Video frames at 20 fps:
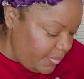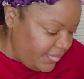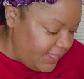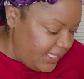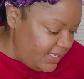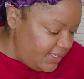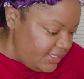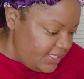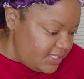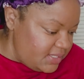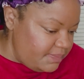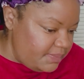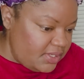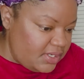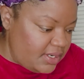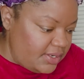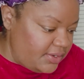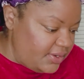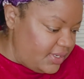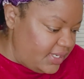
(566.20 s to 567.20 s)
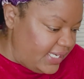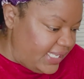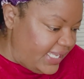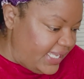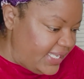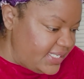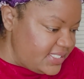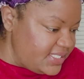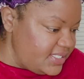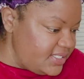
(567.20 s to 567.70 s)
And let's put on our
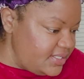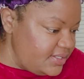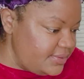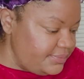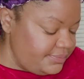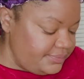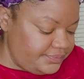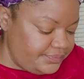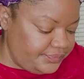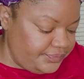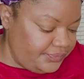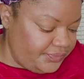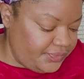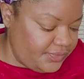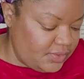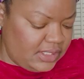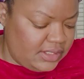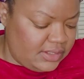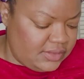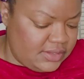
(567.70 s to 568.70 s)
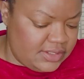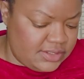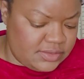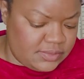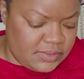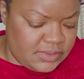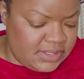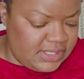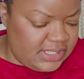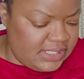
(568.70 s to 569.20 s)
last. This
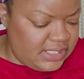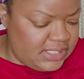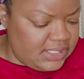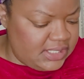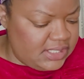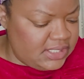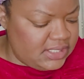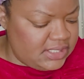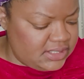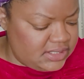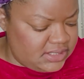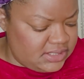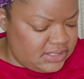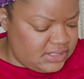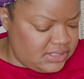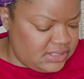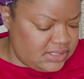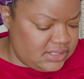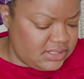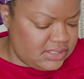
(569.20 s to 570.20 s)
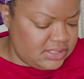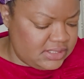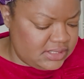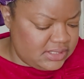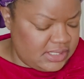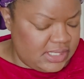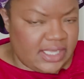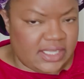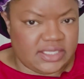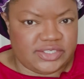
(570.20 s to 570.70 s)
one is
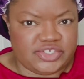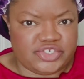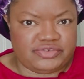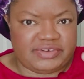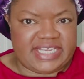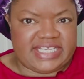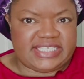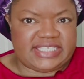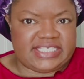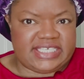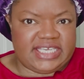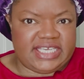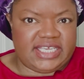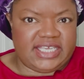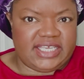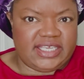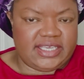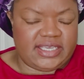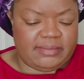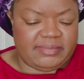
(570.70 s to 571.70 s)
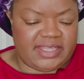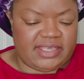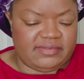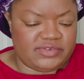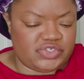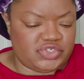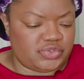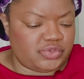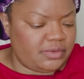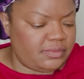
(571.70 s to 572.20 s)
Ellen Tracy. I'm not even
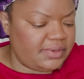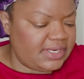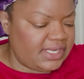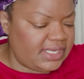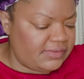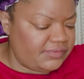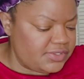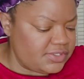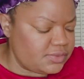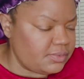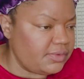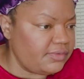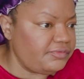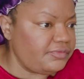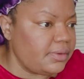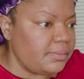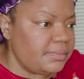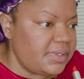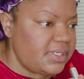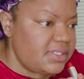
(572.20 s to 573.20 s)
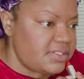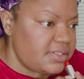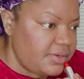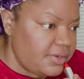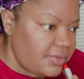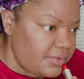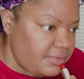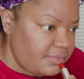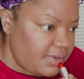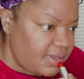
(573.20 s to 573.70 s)
sure where I got this one from, but it's
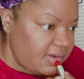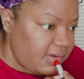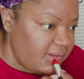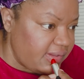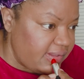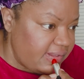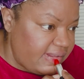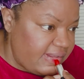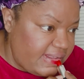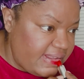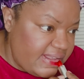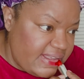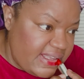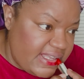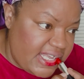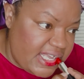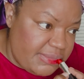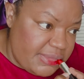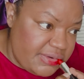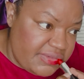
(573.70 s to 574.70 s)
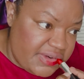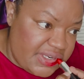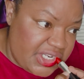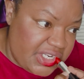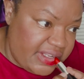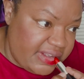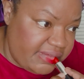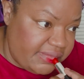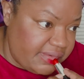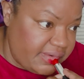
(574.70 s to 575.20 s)
another red. I'm a red
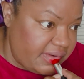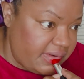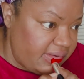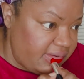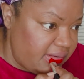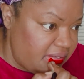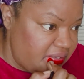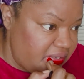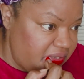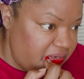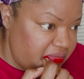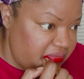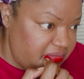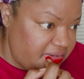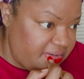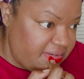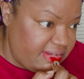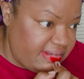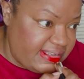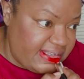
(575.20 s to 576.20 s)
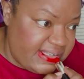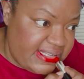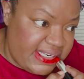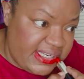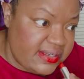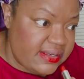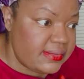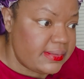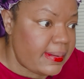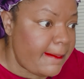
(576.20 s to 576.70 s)
lover. I like red a lot.
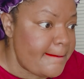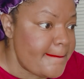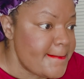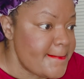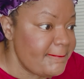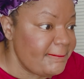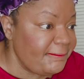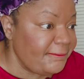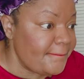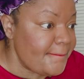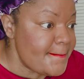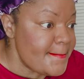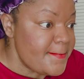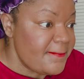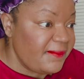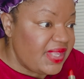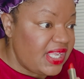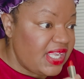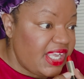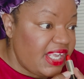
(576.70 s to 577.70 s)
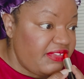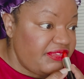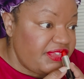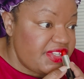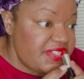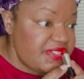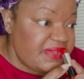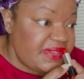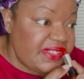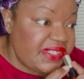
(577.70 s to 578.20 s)
And
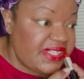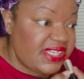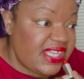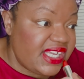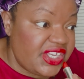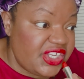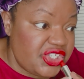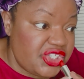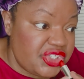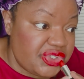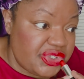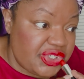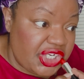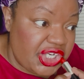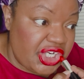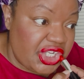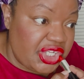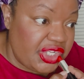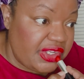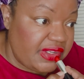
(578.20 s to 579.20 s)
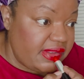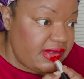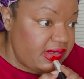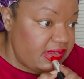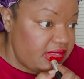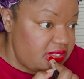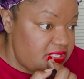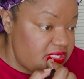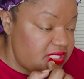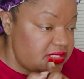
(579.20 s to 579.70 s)
this one glides right on,
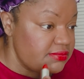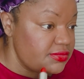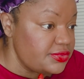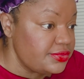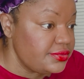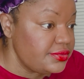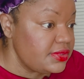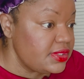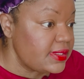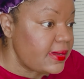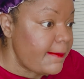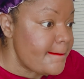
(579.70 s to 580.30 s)
smooth.